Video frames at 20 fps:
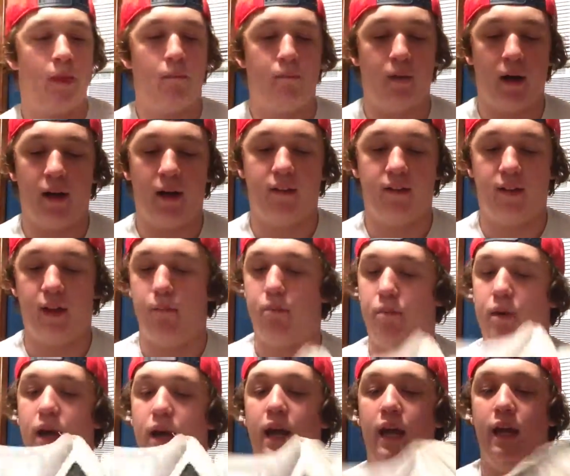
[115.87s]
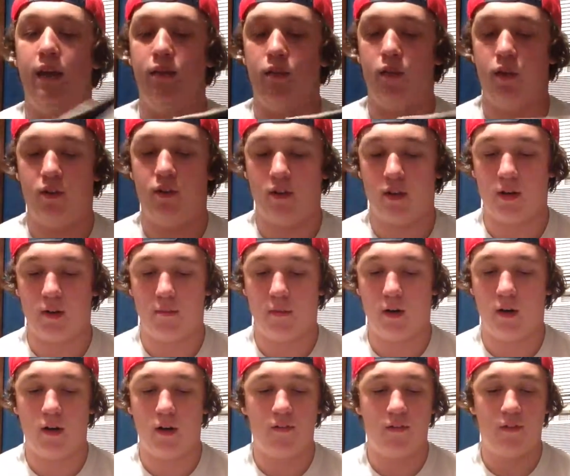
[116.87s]
bicep pad, so I took them
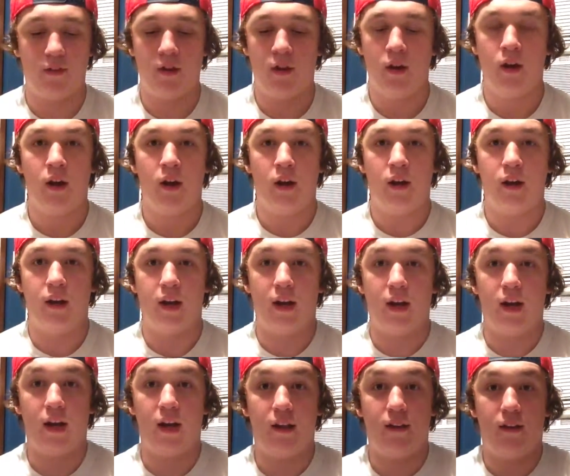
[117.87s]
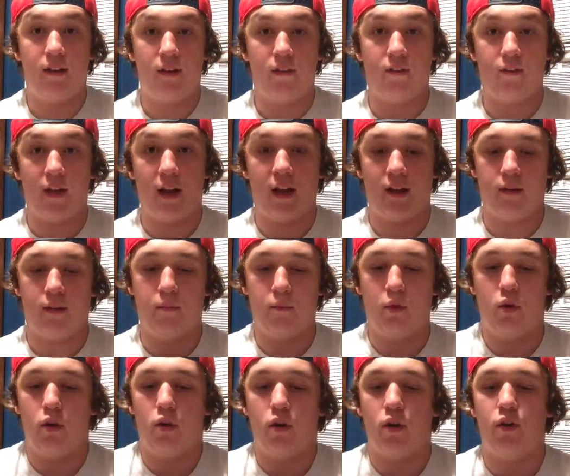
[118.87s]
off. Nice,
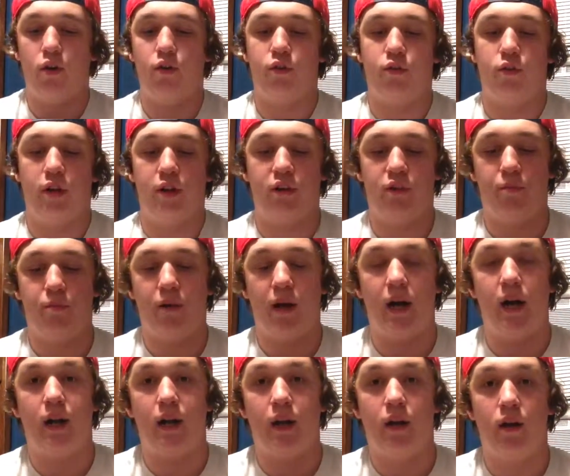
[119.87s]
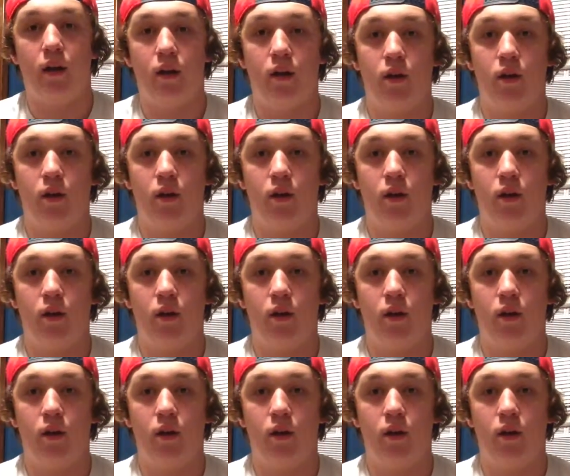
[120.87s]
flexible, goes around your body